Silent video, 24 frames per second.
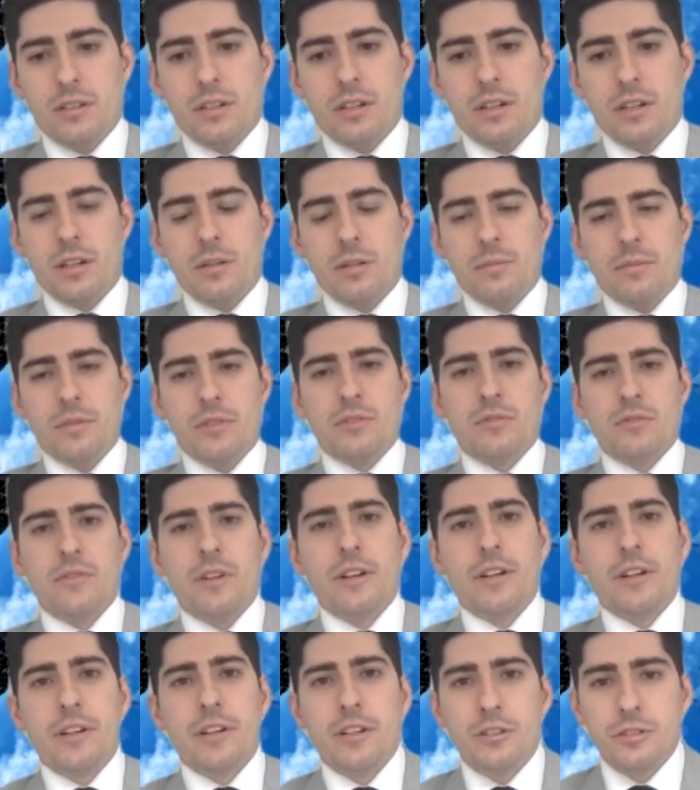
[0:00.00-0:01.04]
It's
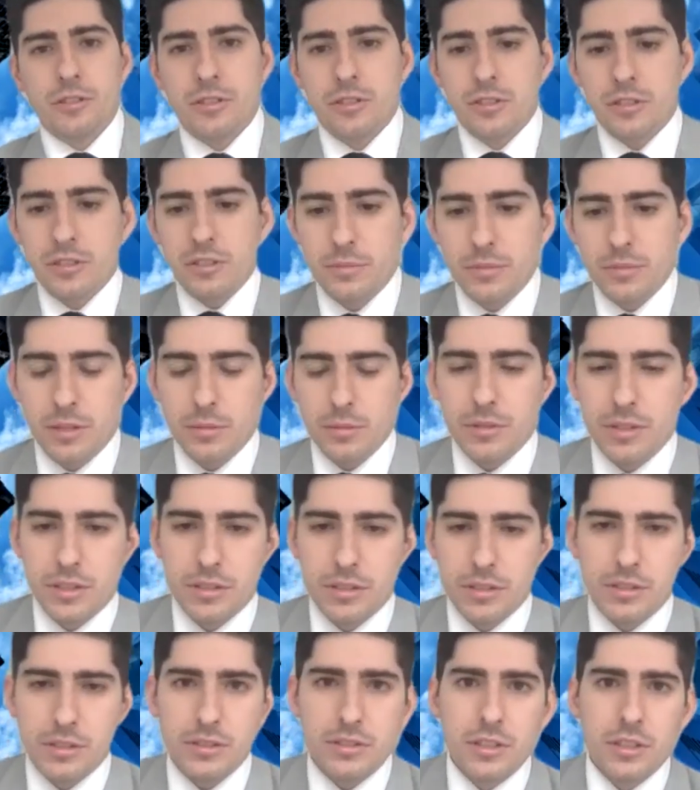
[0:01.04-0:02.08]
very interesting to be able
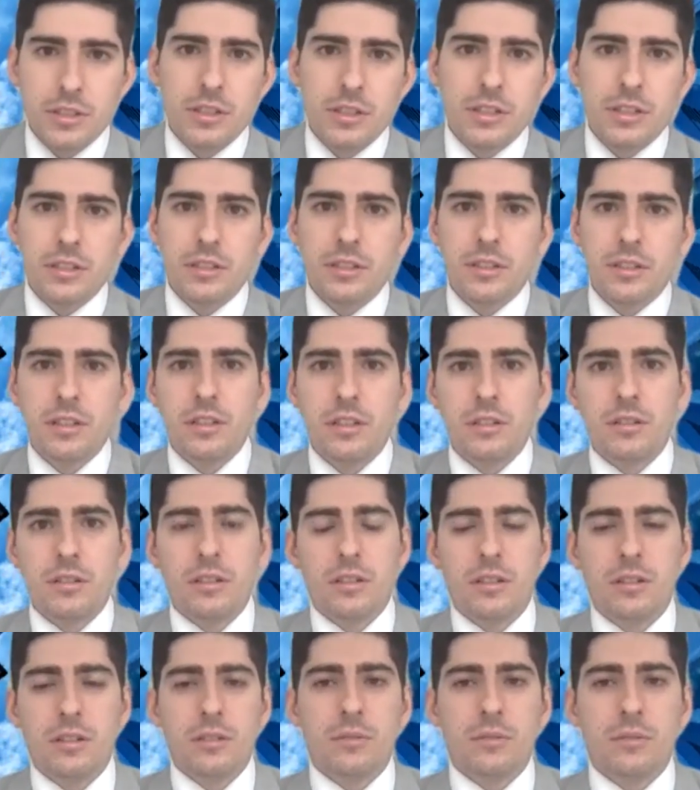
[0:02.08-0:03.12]
to sit in
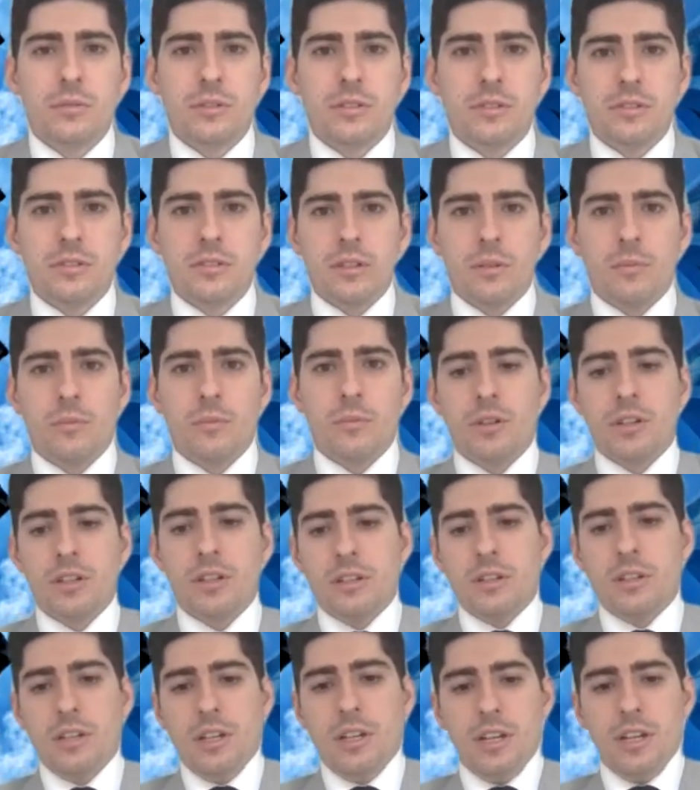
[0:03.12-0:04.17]
with
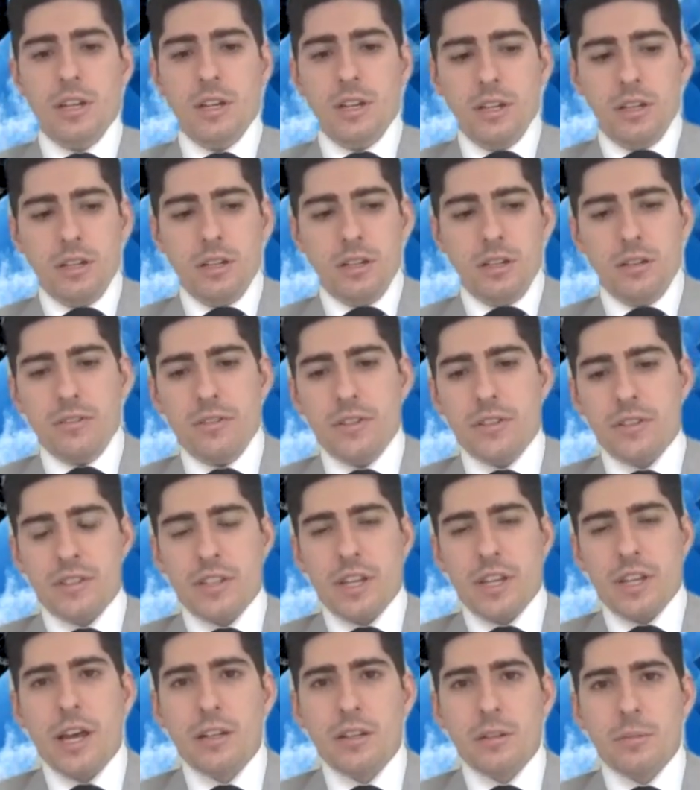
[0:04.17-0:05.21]
someone of his
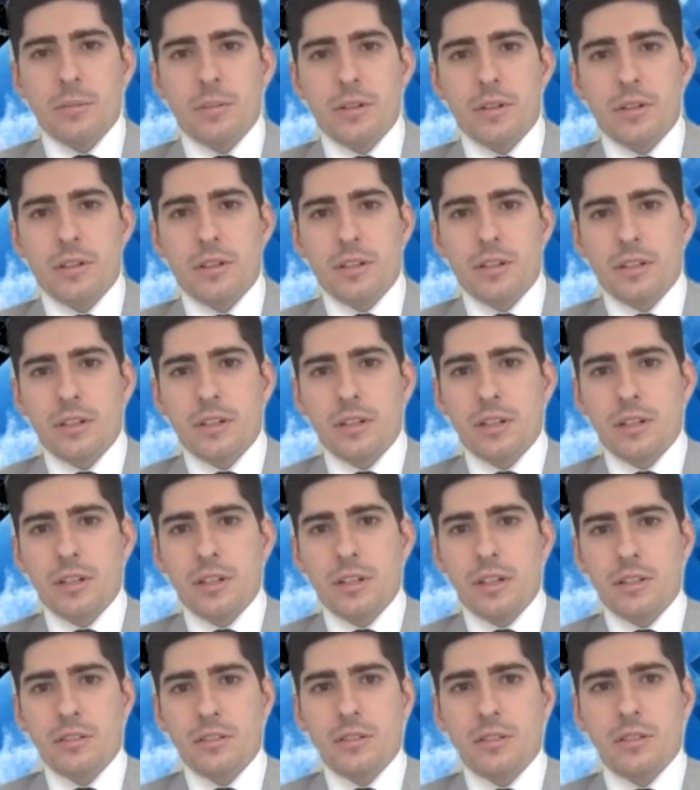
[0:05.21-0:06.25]
caliber
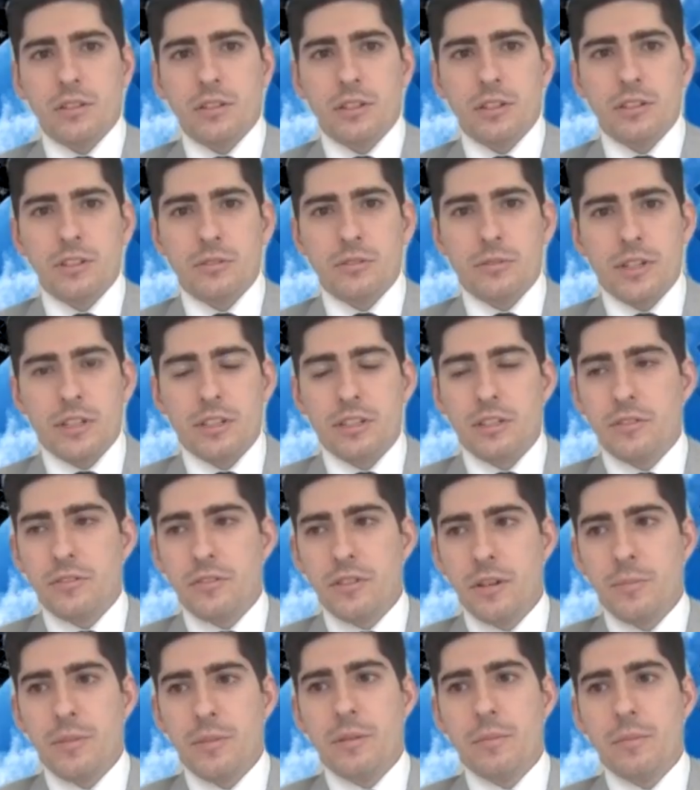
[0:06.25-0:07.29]
and to learn directly
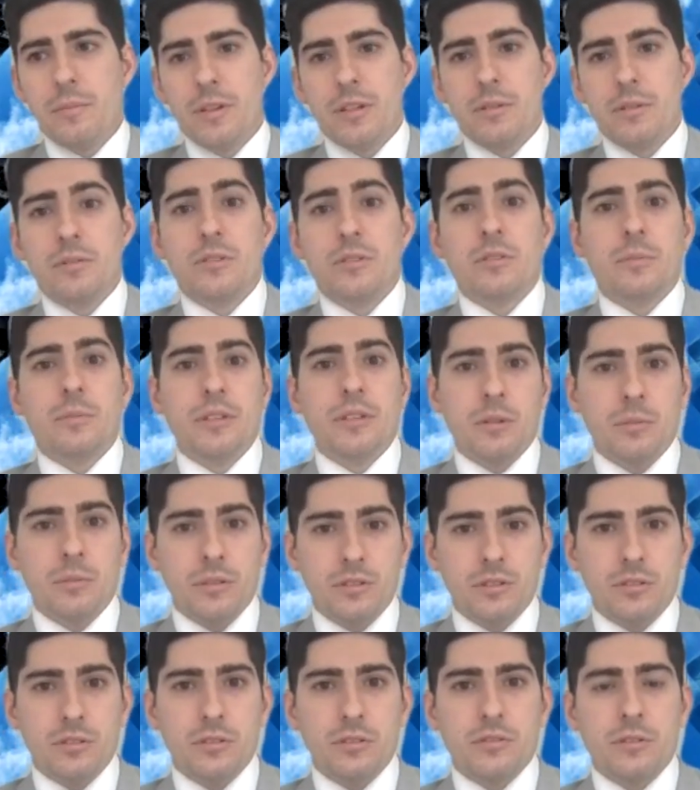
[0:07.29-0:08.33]
from him, but to be able
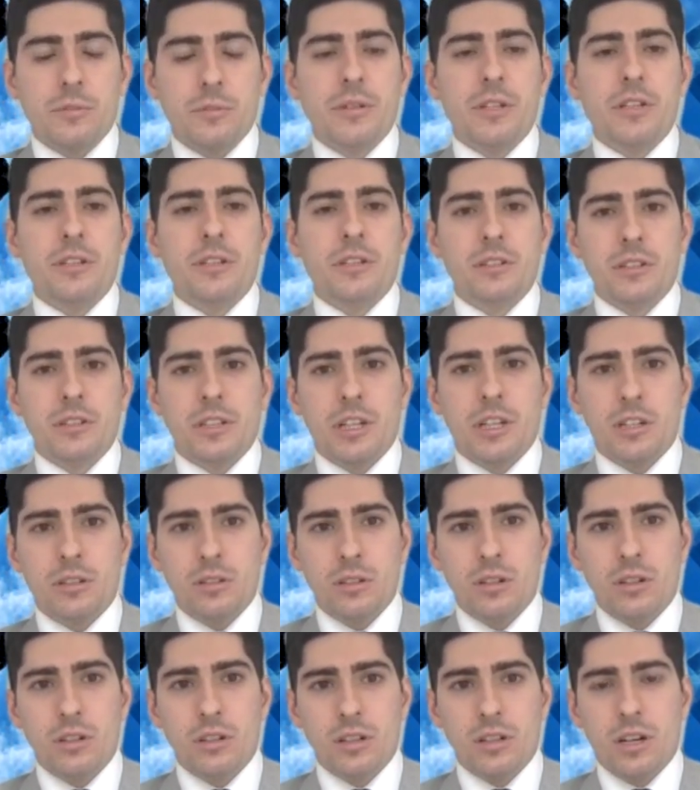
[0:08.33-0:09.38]
to do it repeatedly on a
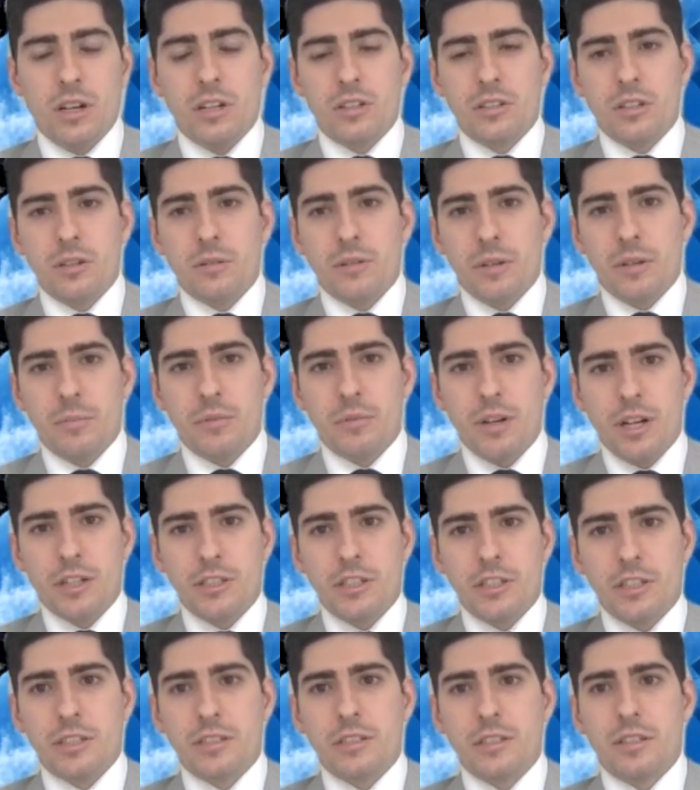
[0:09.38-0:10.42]
long ongoing
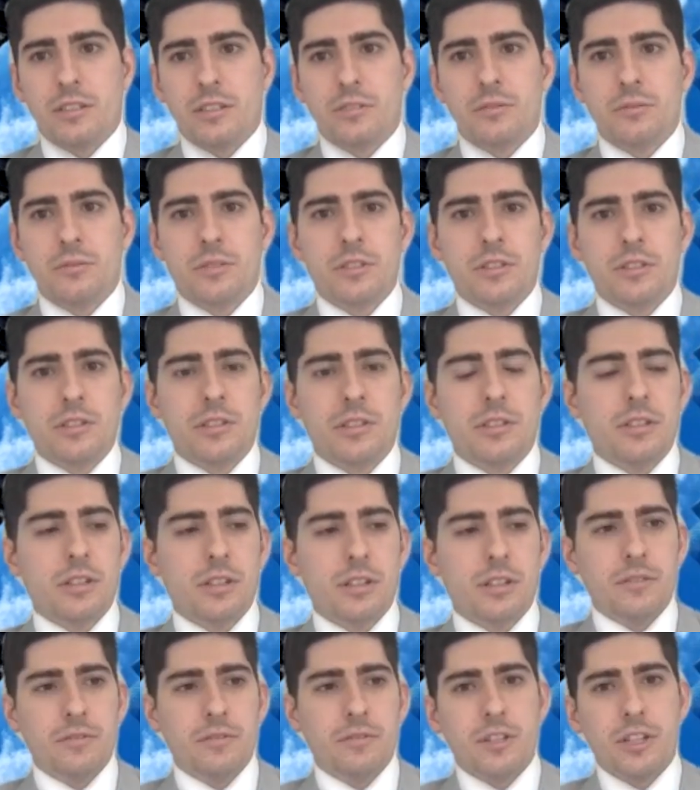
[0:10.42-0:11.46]
project and to really
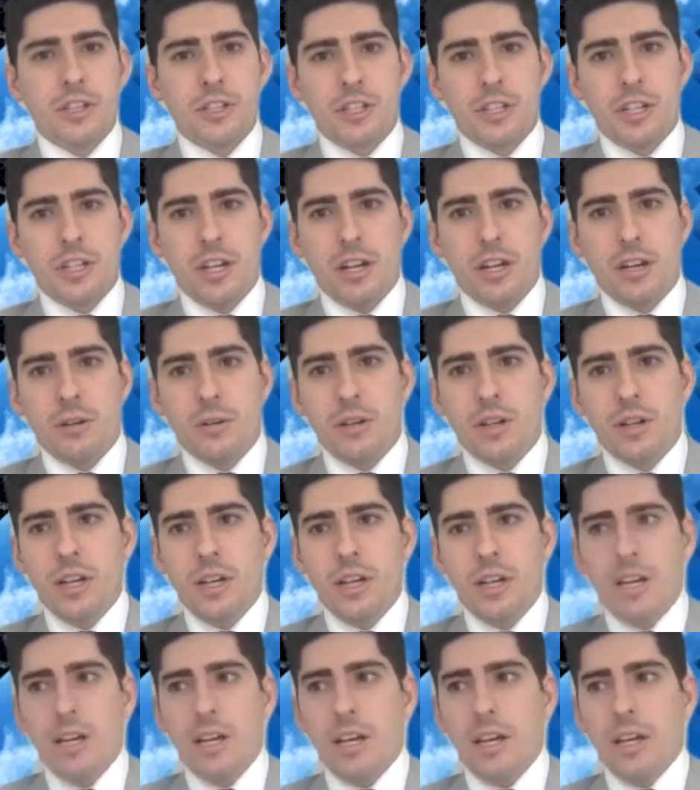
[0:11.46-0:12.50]
flesh it out
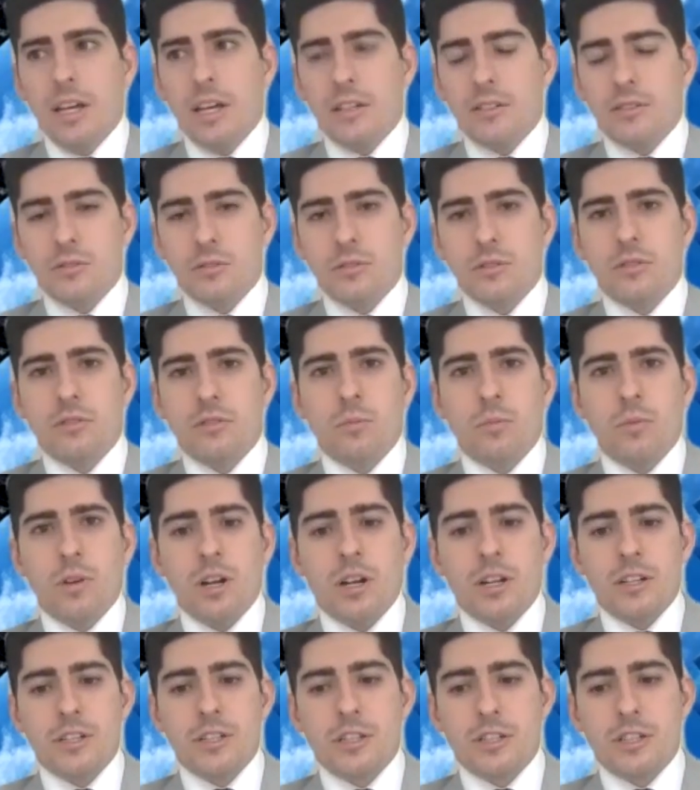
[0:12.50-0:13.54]
and sort of
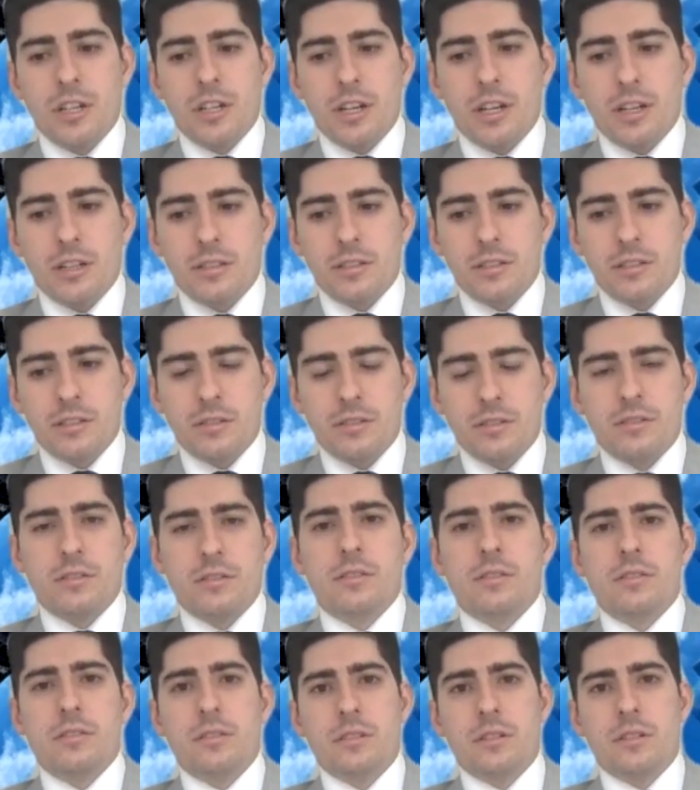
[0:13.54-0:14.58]
watch as
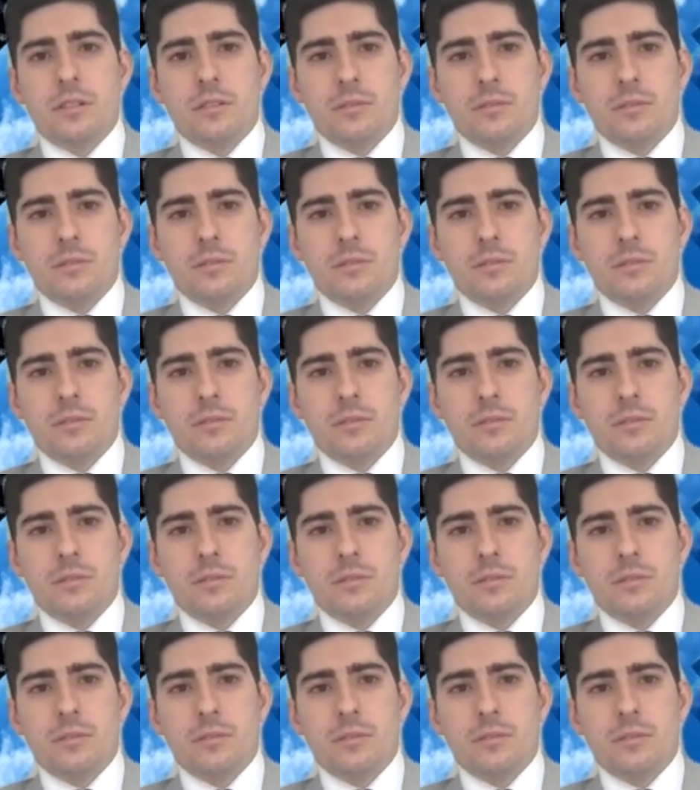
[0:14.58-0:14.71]
his,